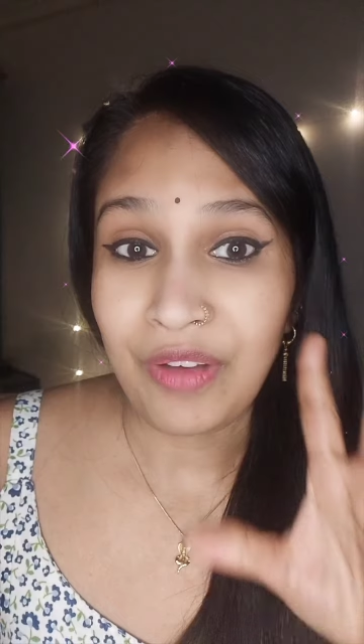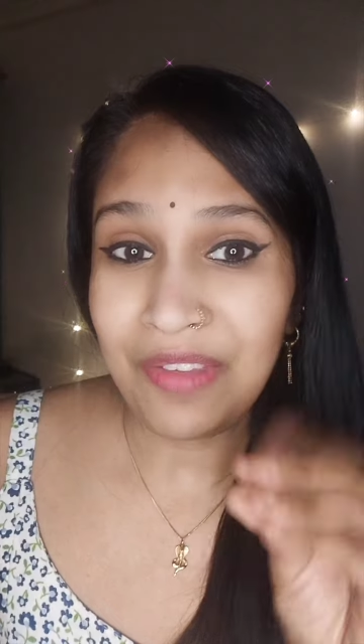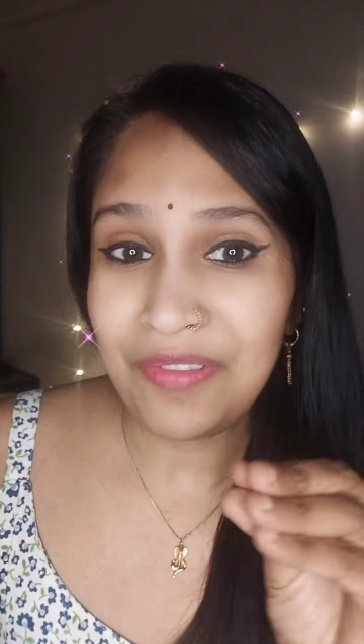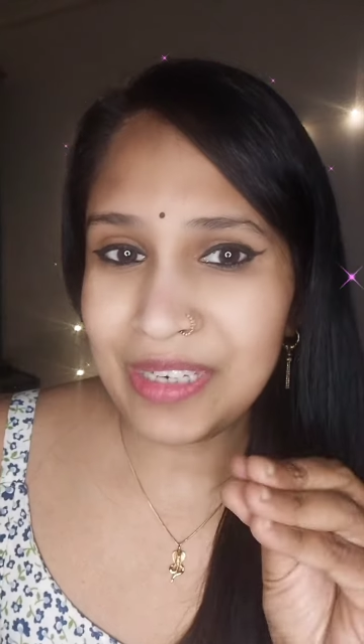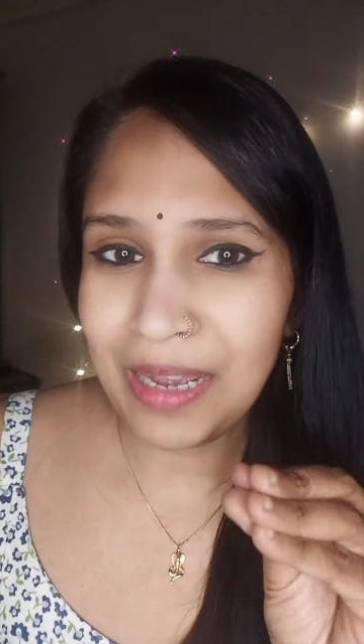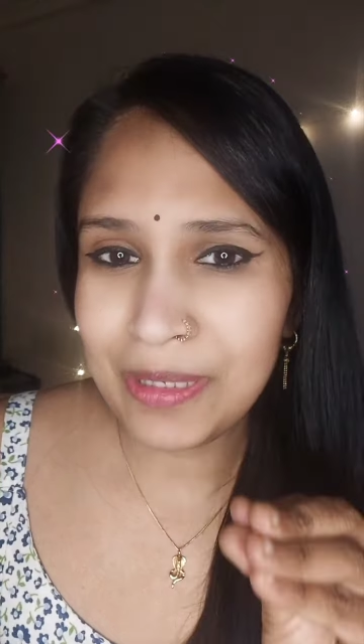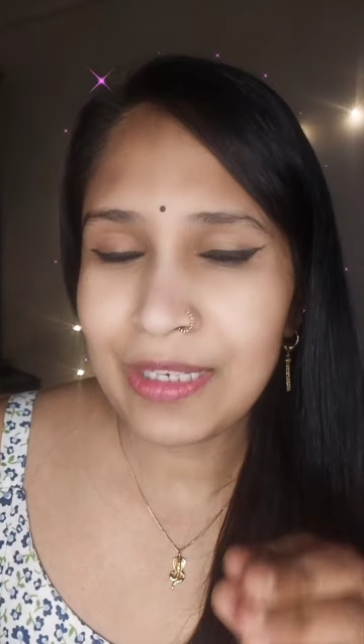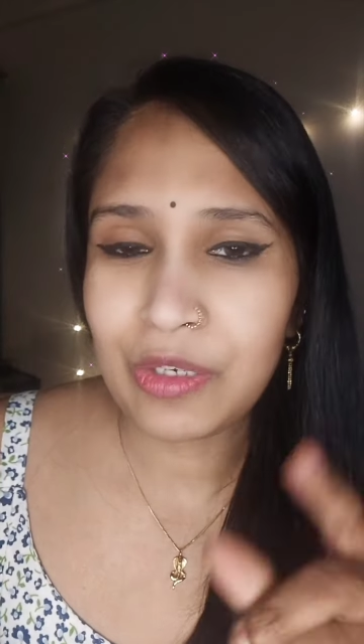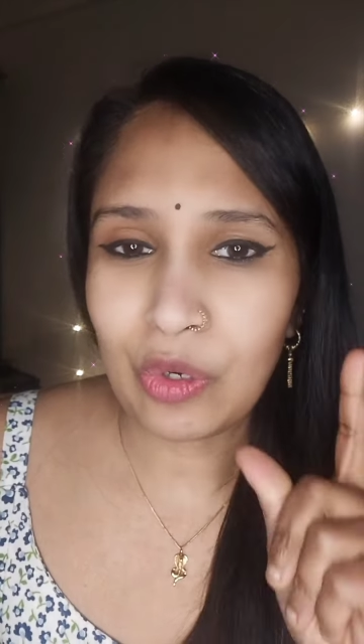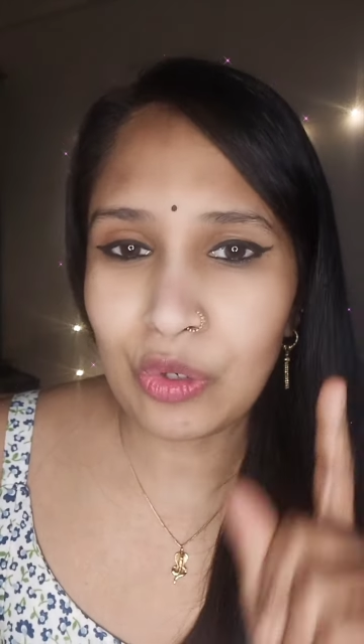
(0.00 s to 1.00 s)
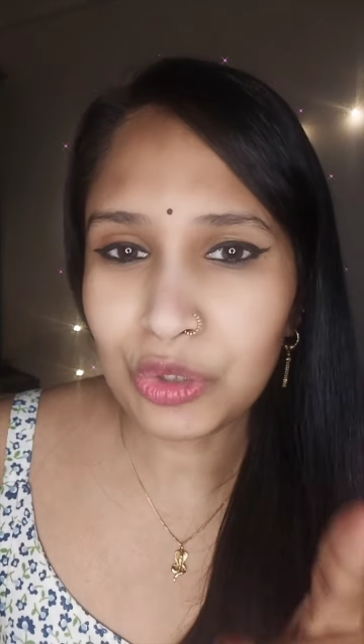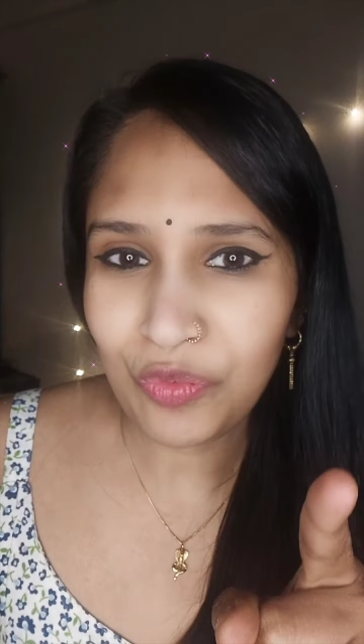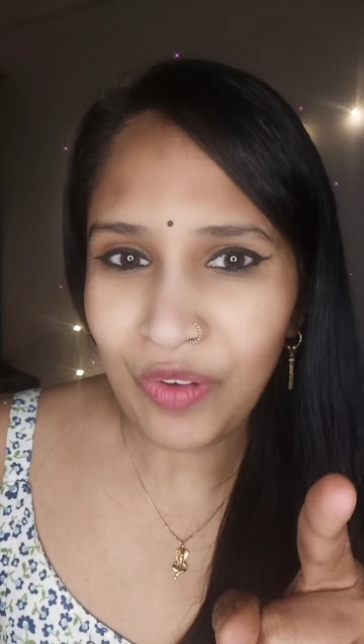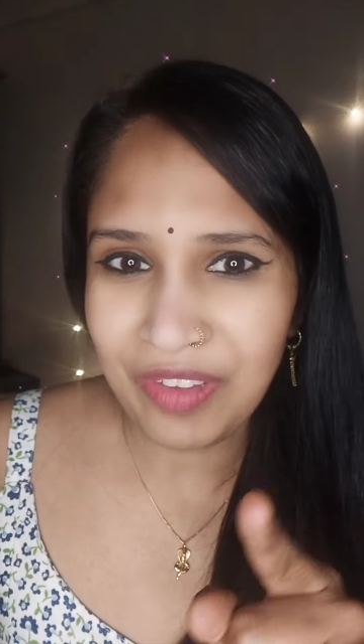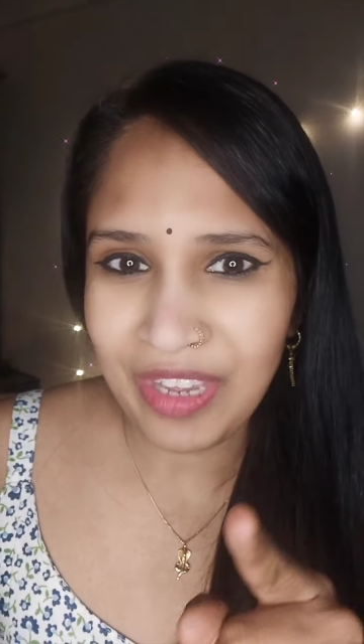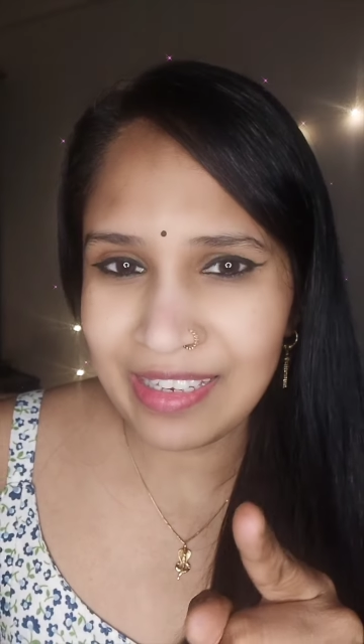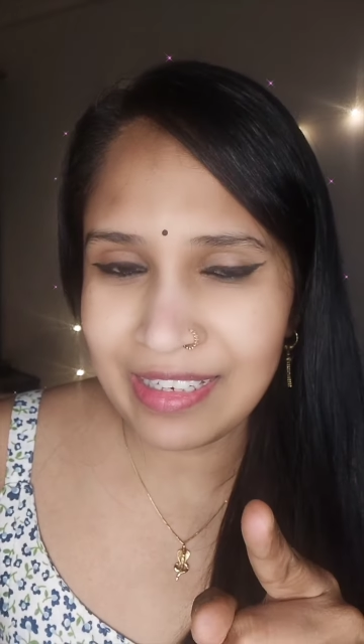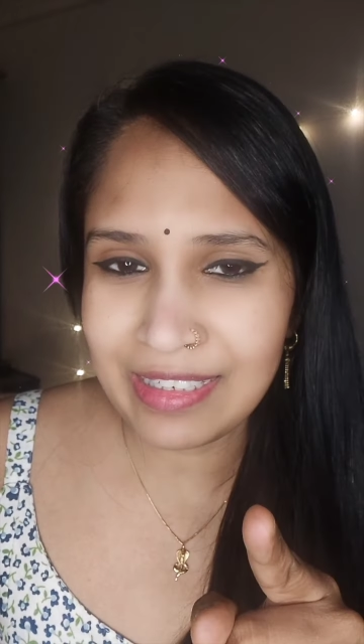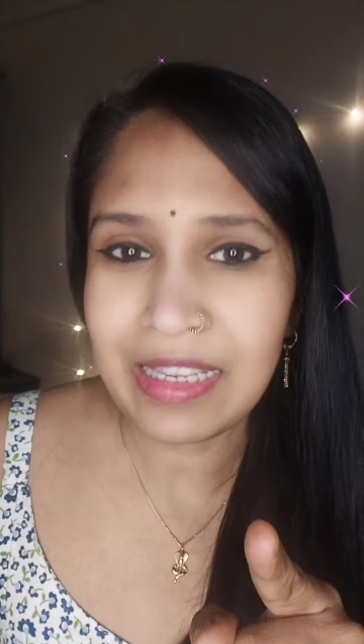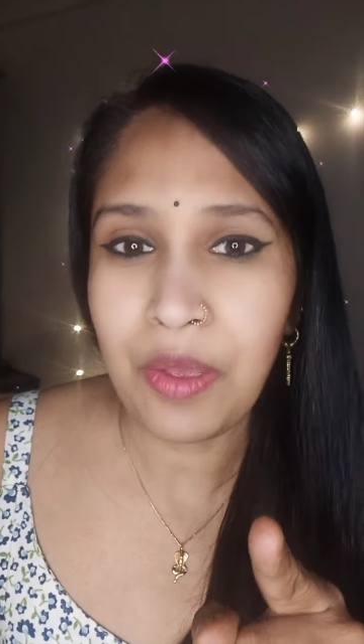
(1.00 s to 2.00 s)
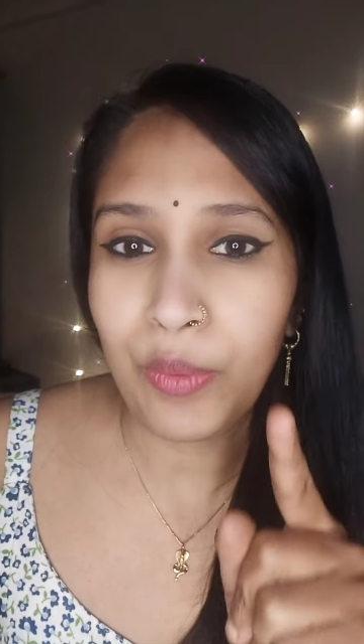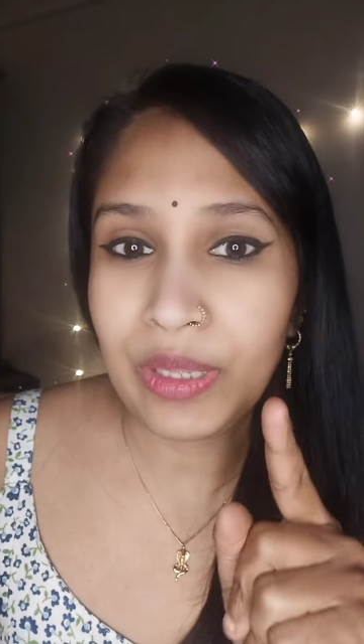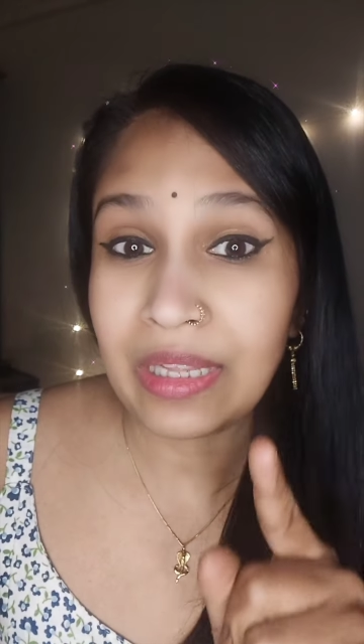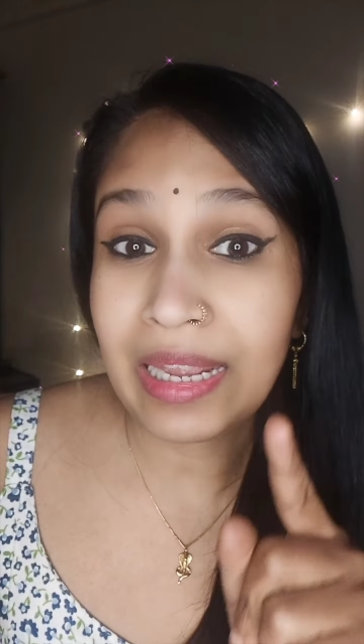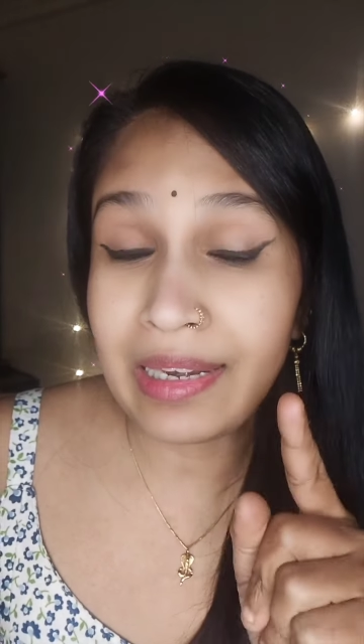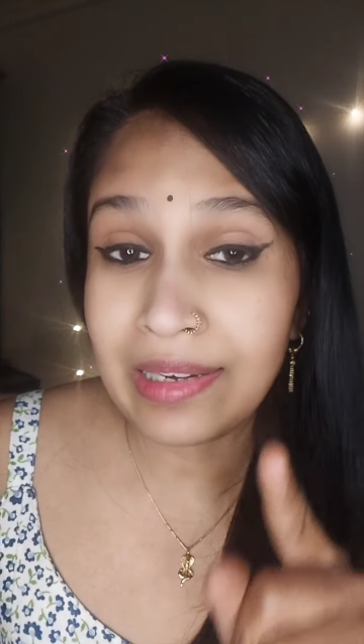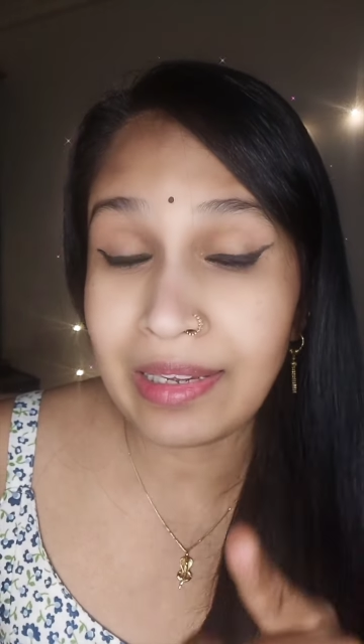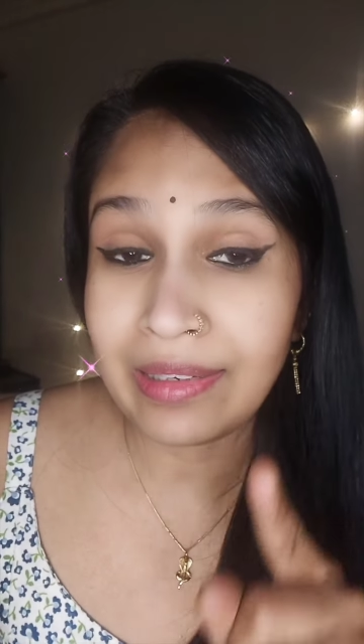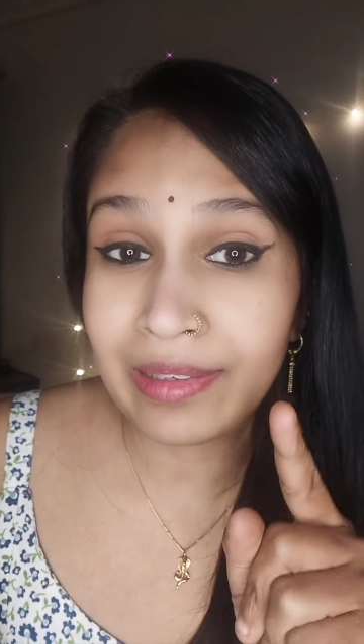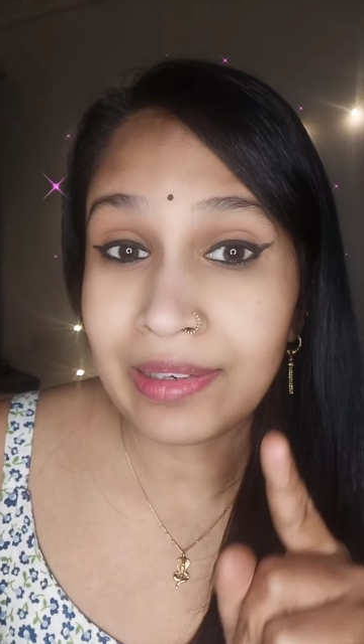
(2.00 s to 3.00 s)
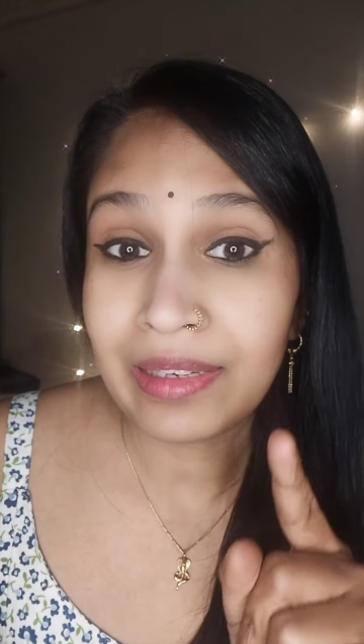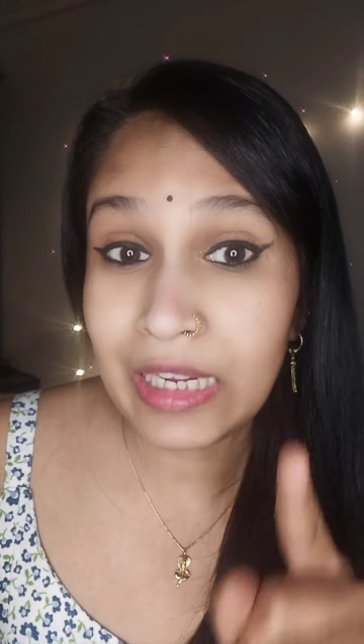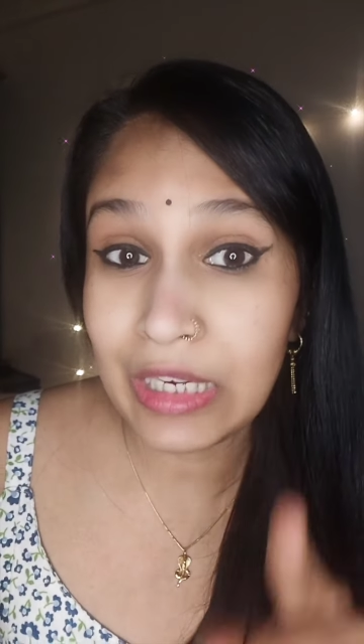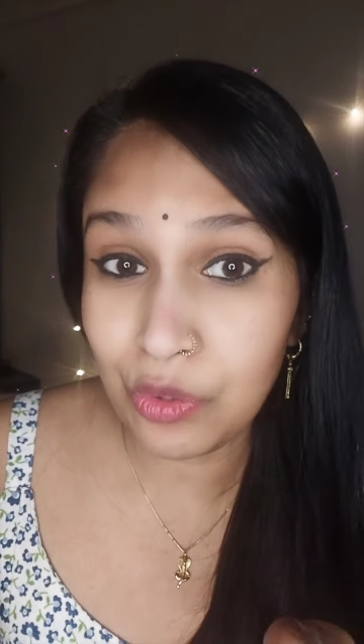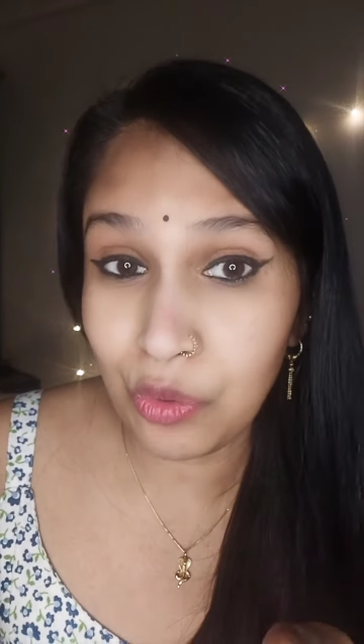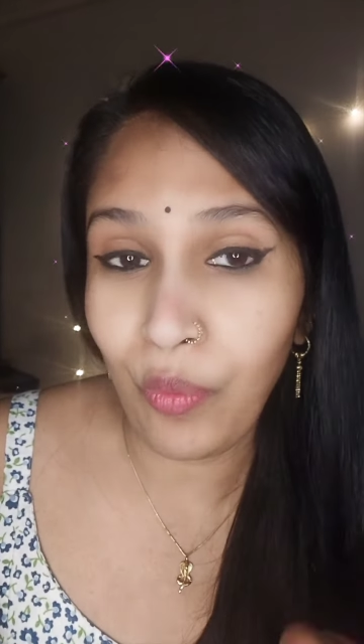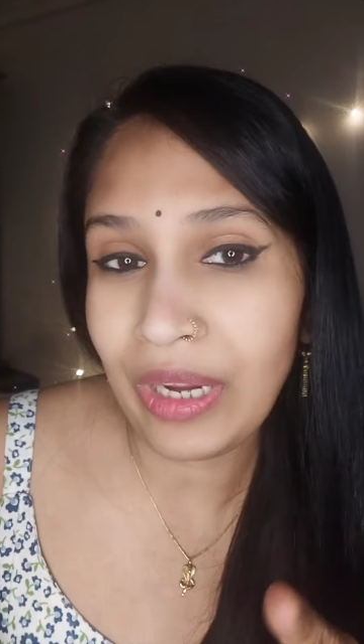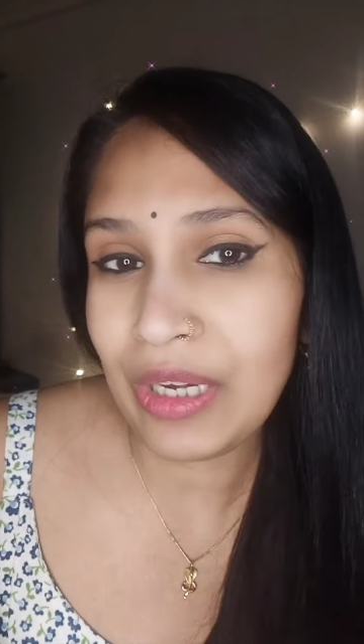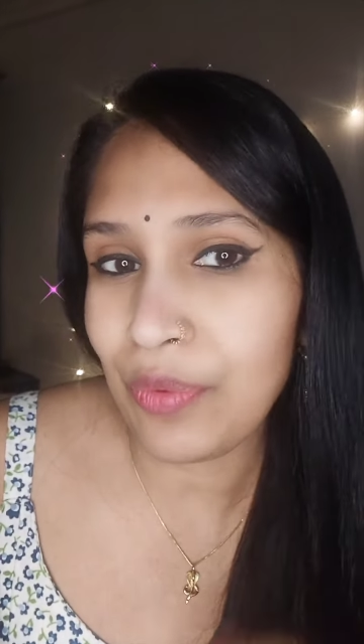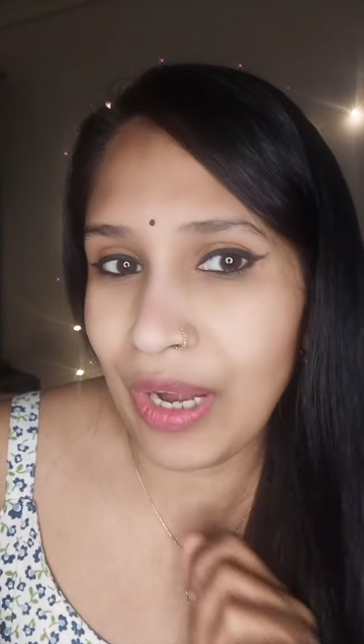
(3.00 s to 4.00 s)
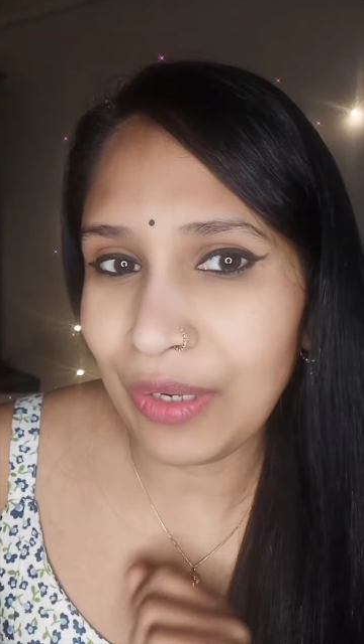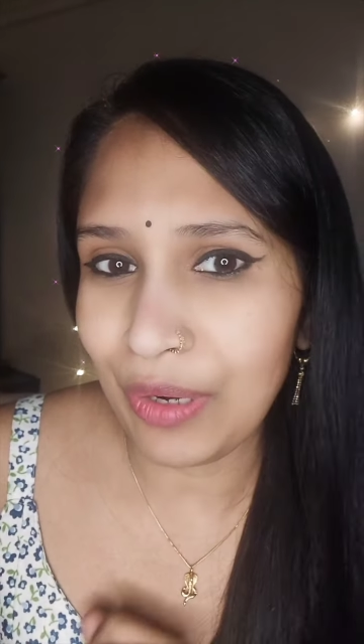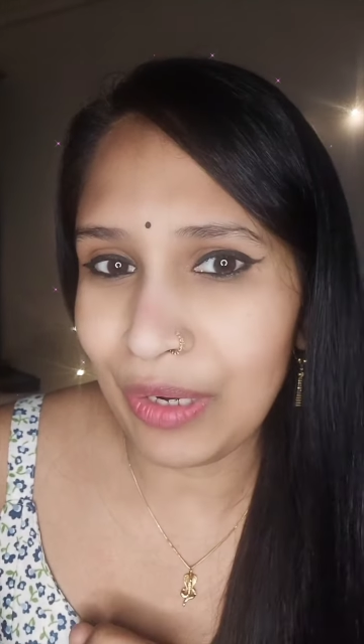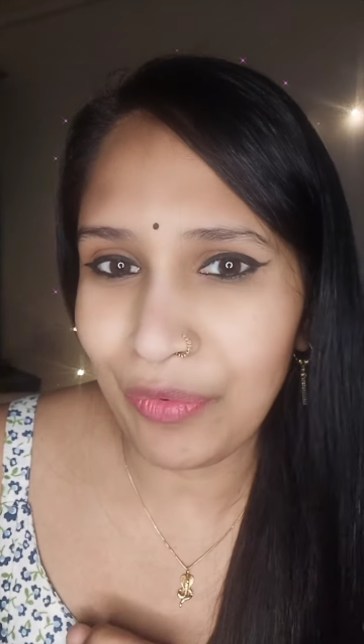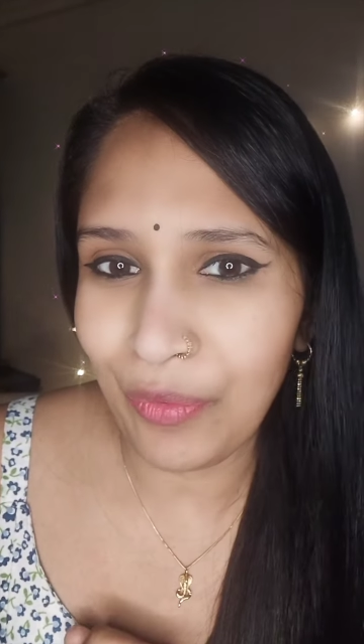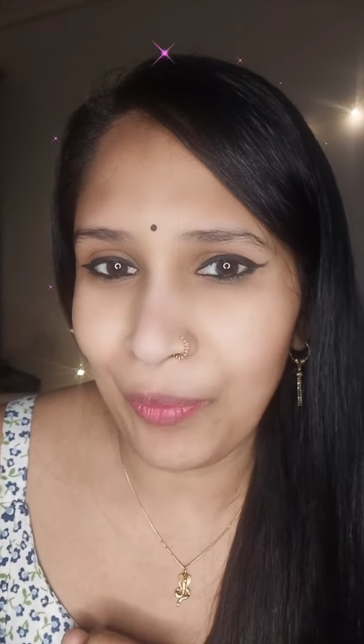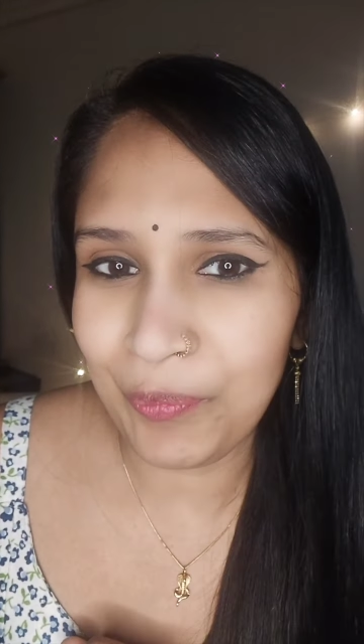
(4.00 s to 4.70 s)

5 steps to lose 5 kgs with Indian keto in 2024.